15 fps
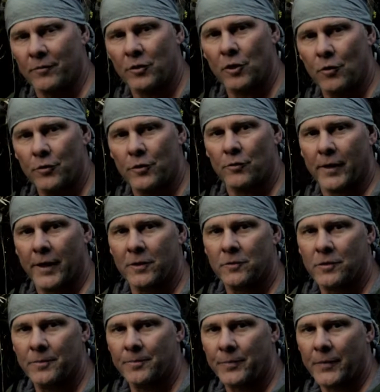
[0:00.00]
along the ground
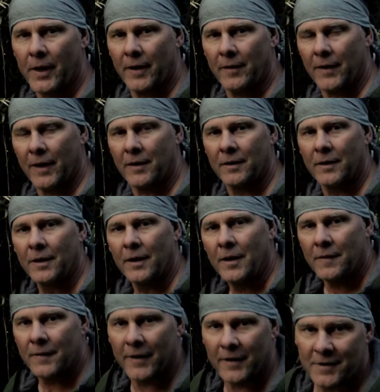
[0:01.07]
and then
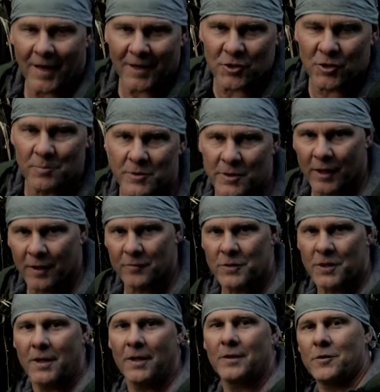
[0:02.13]
they attach
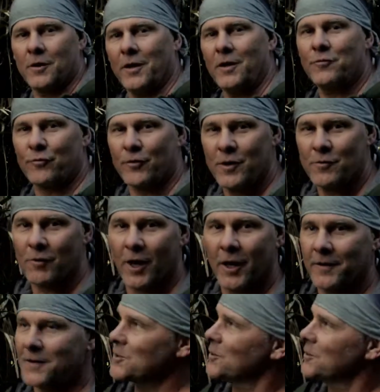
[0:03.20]
themselves to any free ride
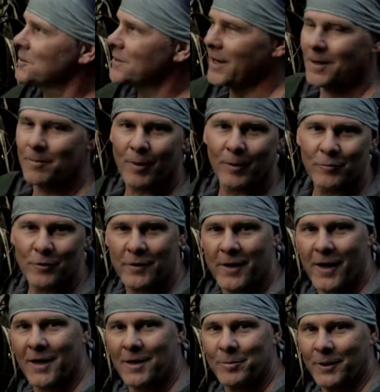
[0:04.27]
that's going to take them up to the
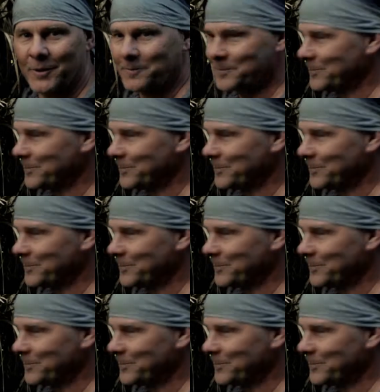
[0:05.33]
canopy.